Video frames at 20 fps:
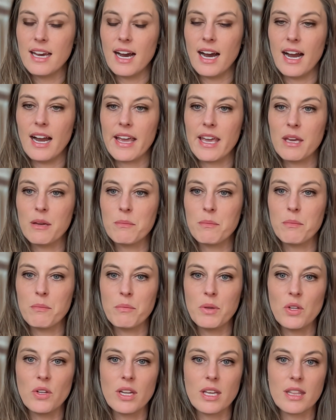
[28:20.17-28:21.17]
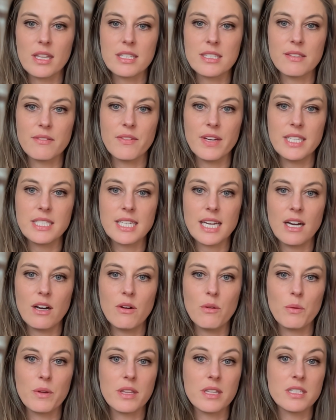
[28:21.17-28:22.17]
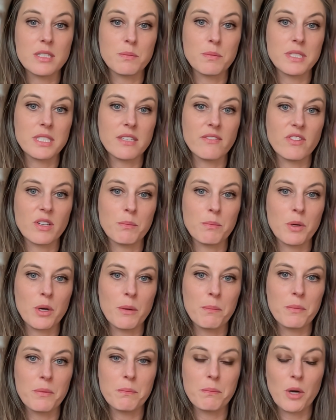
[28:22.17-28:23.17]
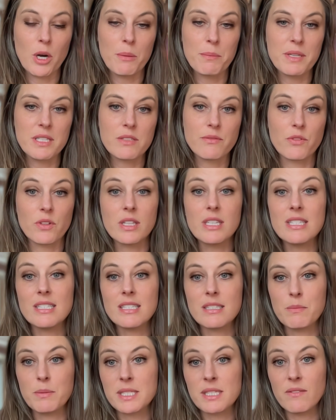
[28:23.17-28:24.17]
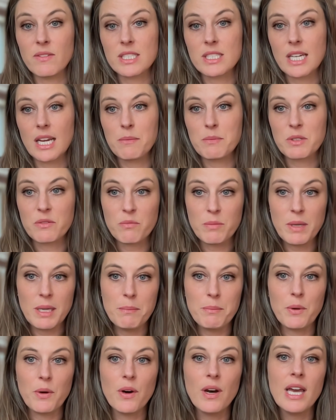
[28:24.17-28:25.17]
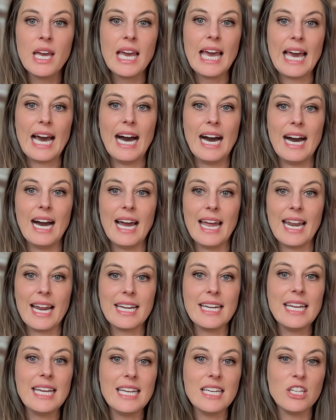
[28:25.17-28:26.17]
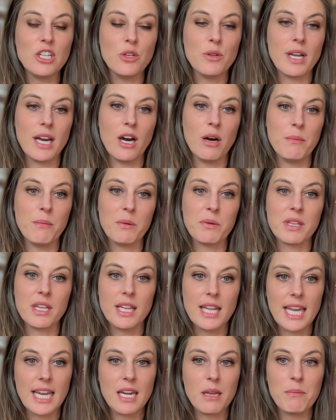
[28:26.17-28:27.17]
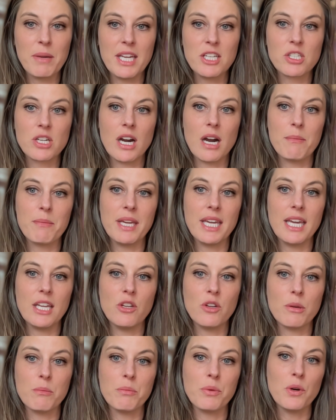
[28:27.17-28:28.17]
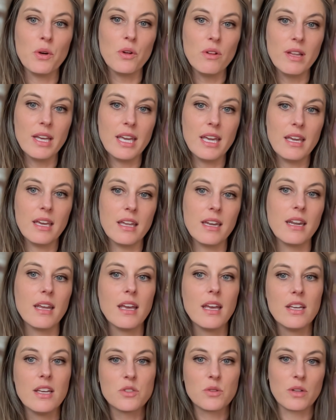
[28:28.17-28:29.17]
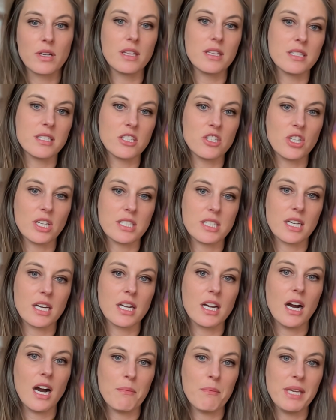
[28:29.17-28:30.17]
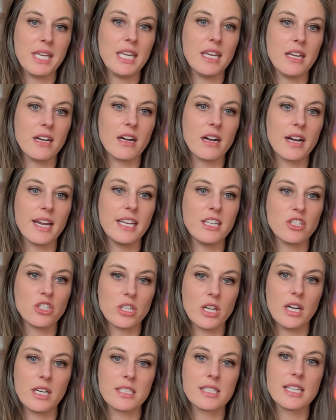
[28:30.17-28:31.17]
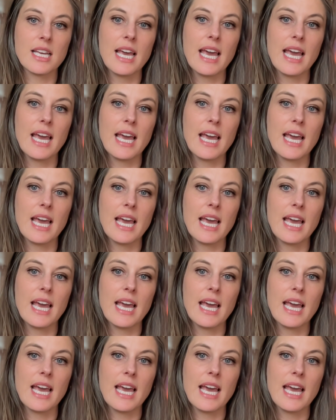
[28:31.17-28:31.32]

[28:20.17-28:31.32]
I am building this event out with this specific purpose for these specific types of people. And I need you to help me with the landing page copy. And you can pull in sort of the suggested copy here in chunks